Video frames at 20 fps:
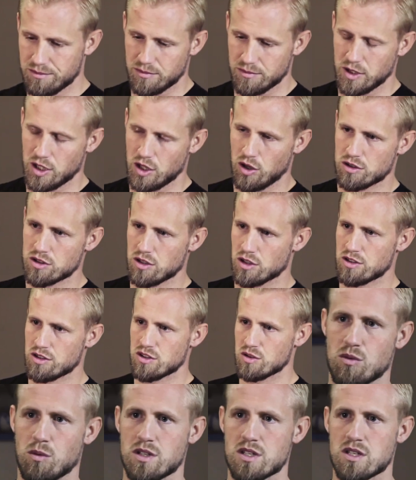you know, I'll toss
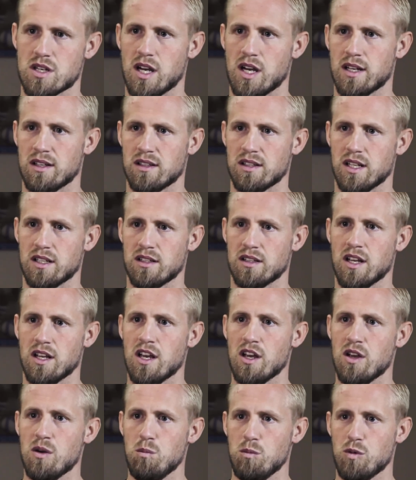it to one side and then
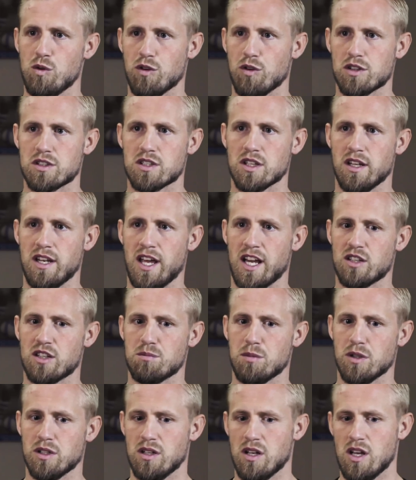move on to the
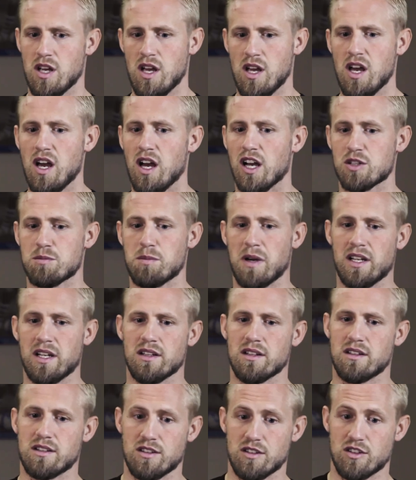next. But I
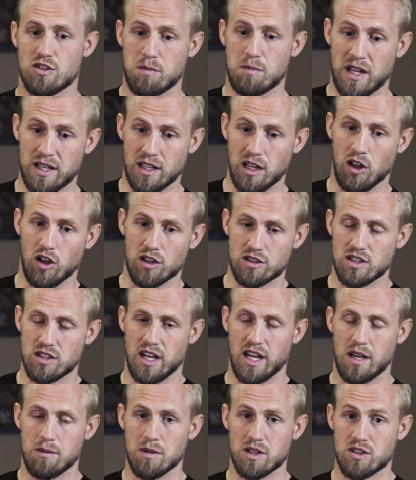spend spend a lot of
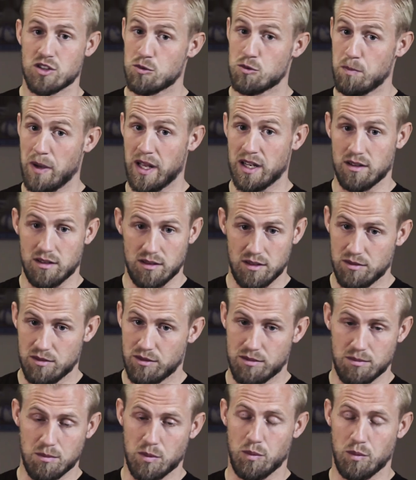time. I spent
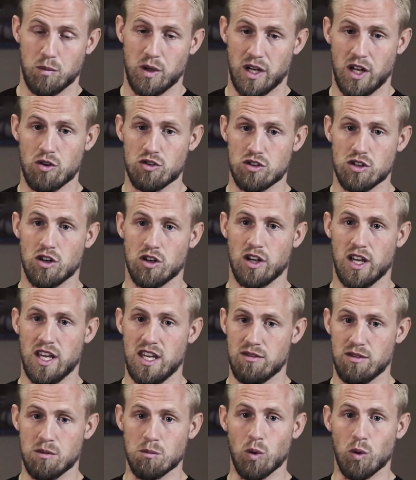when I was younger
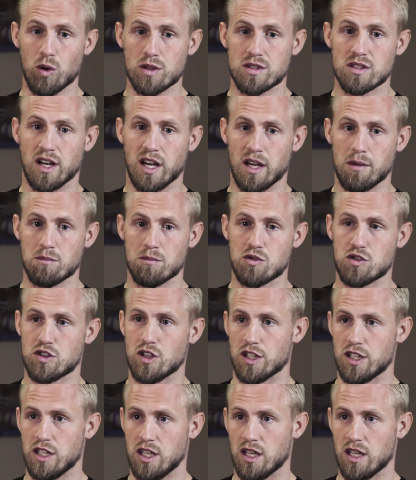even more time
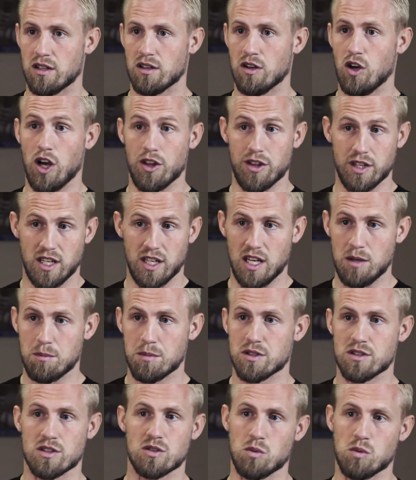studying other
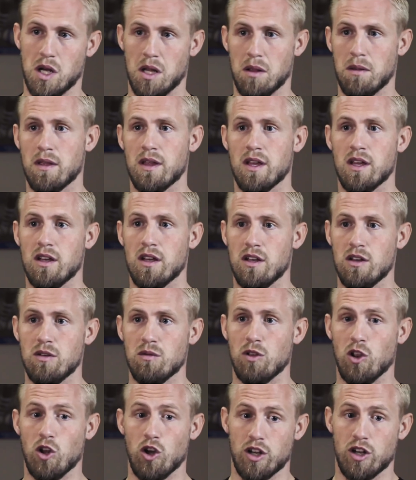keepers as well,
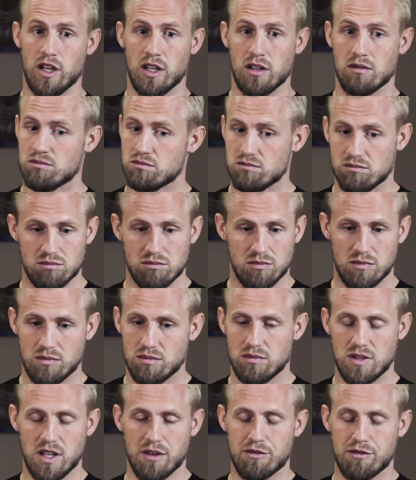learning
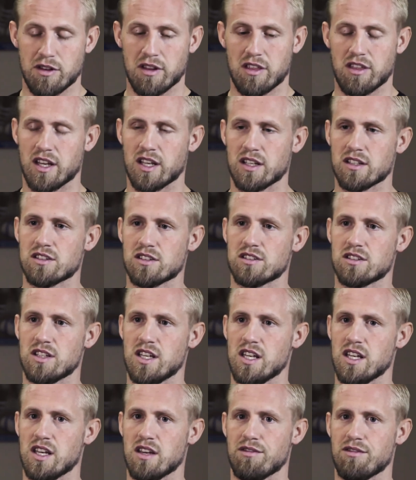different things,
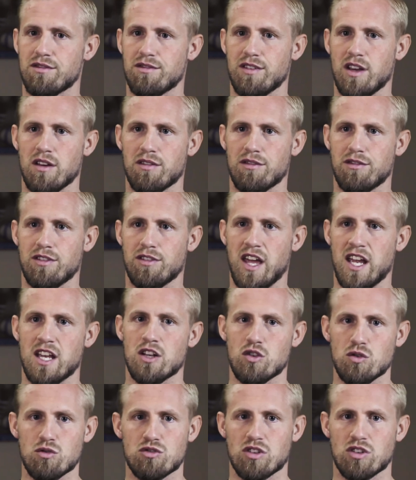seeing if if they
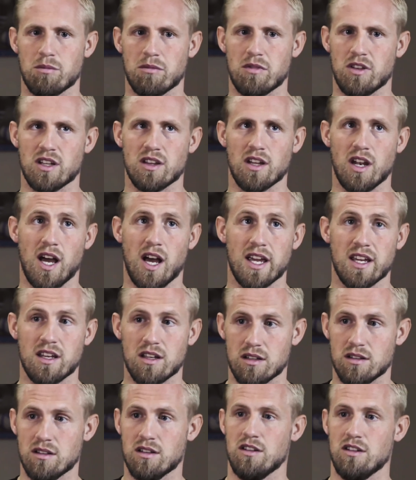do something that I
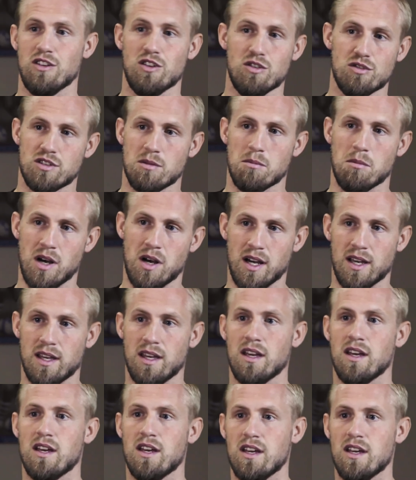can use in my